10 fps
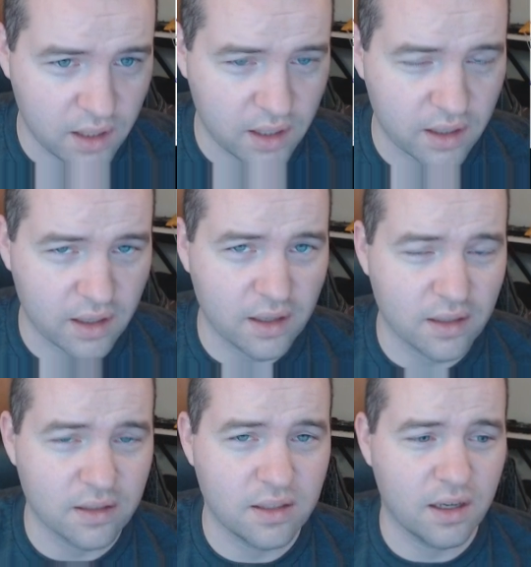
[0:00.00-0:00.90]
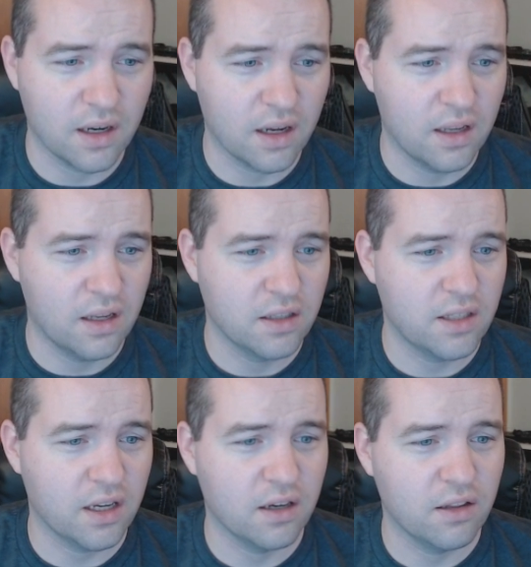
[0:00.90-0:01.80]
And
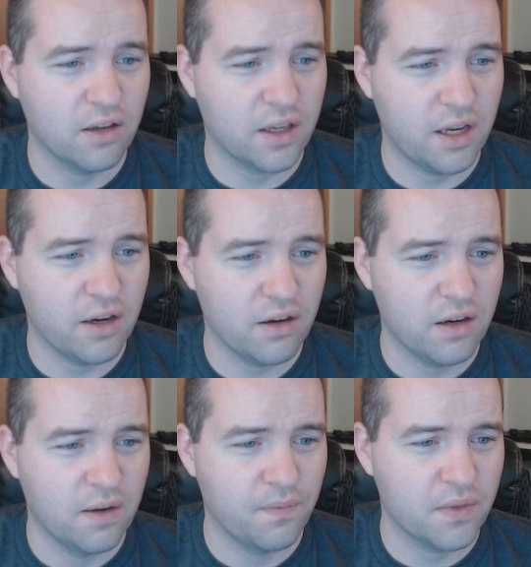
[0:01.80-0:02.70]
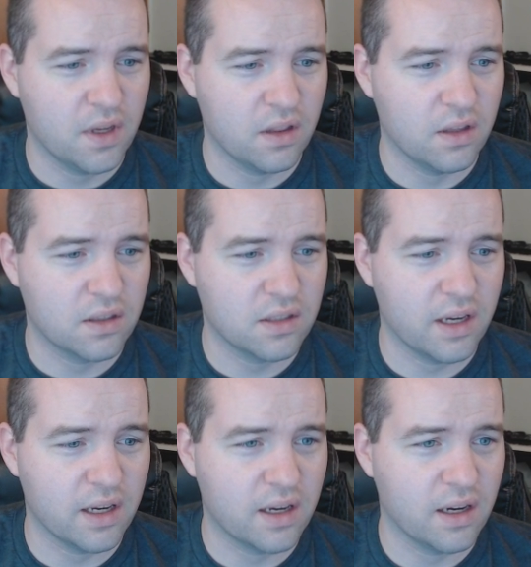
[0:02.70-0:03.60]
taking a look here, looks
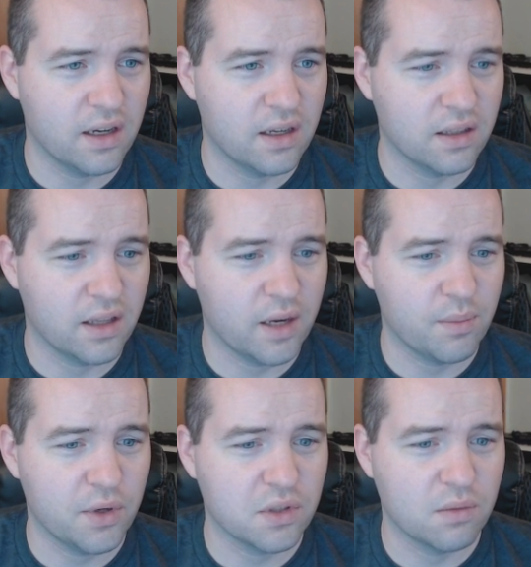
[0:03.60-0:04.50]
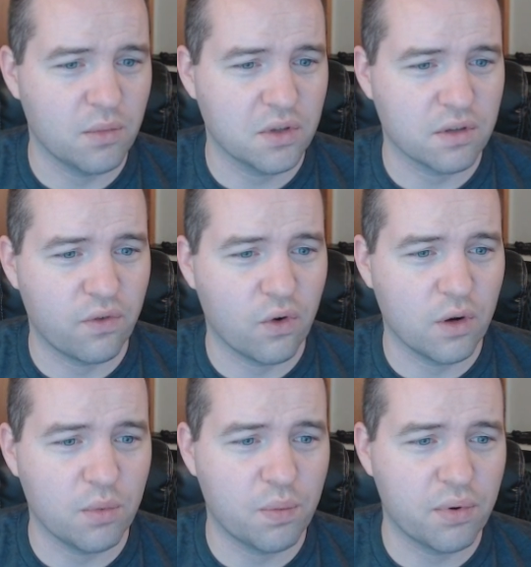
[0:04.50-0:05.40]
like Lambo is the most
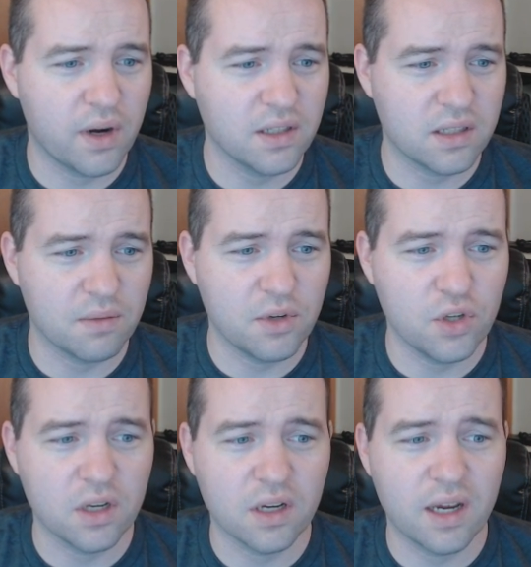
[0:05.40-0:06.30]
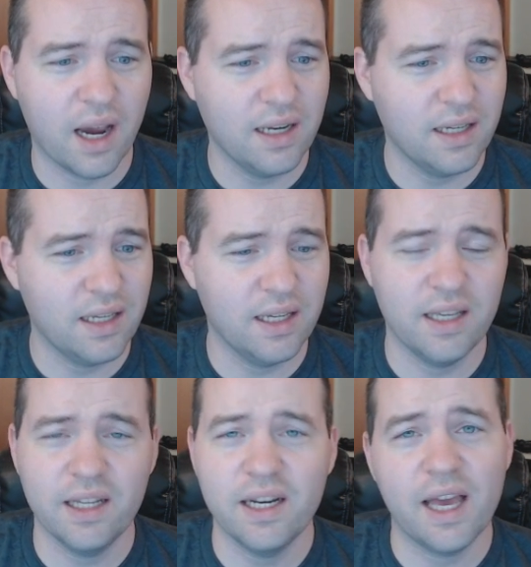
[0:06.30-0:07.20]
affordable price. I mean, you can kind of get
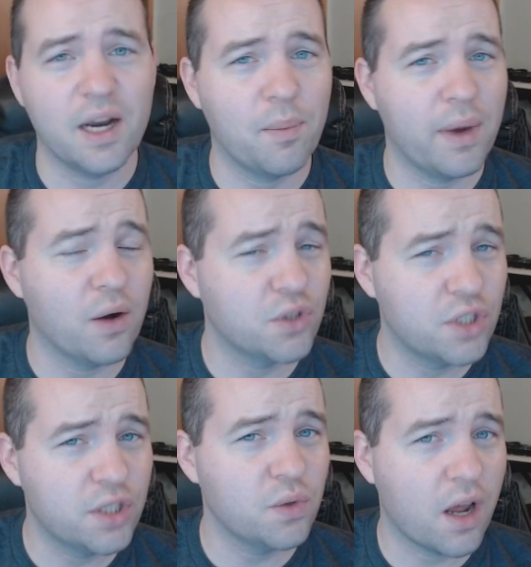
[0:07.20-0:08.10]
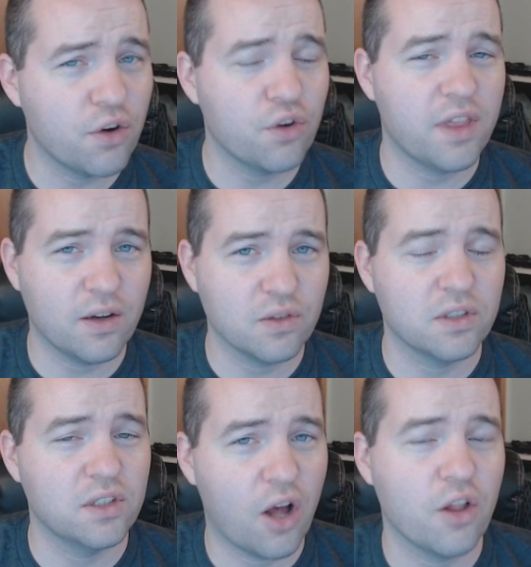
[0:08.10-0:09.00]
in at about
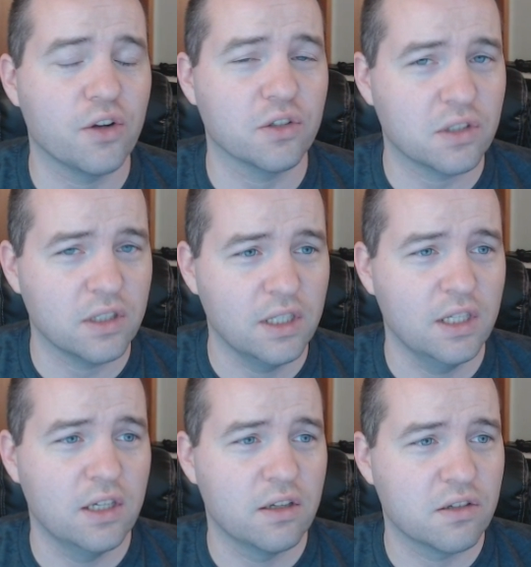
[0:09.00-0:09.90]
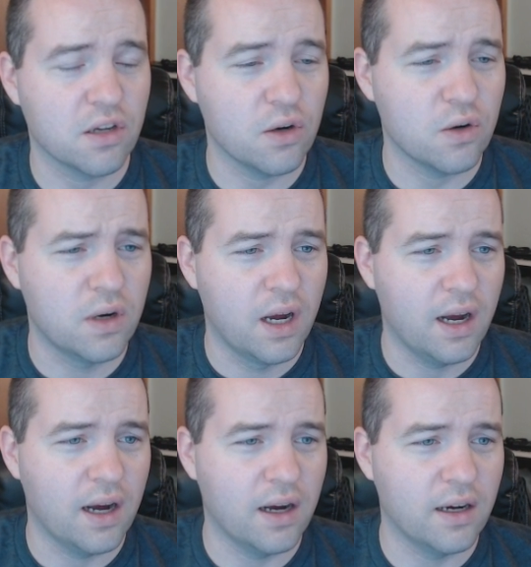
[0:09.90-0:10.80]
$200,000. So
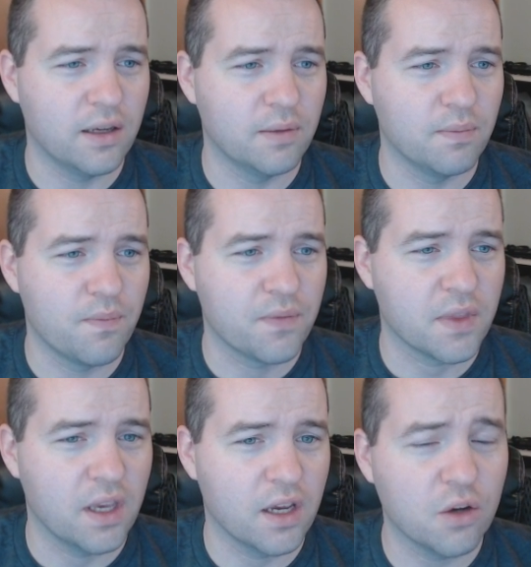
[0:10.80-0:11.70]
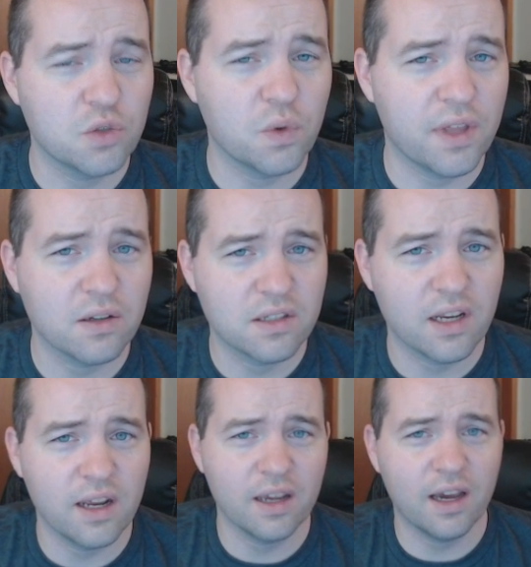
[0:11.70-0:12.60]
it goes without
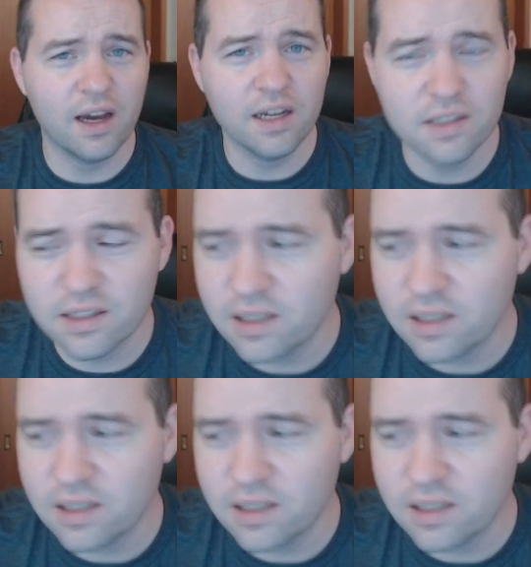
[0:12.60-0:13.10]
saying, guys,